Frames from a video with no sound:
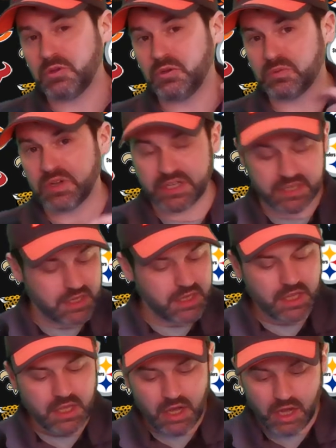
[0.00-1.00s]
Bowl run.
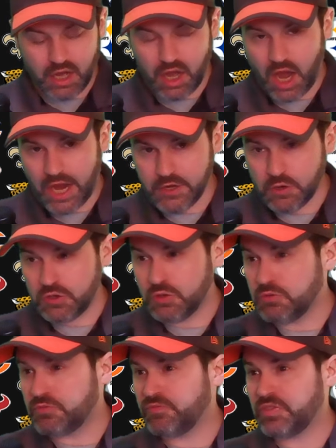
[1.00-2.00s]
I know
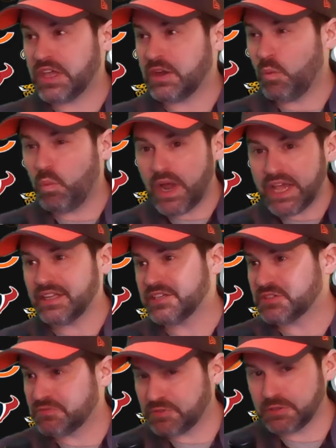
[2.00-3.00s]
you think way
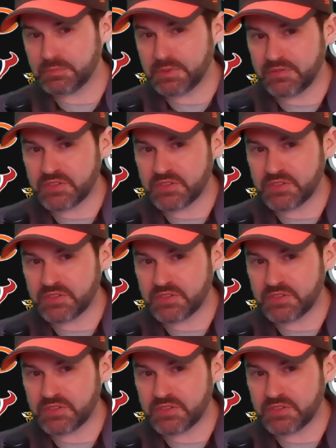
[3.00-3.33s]
less of Phillip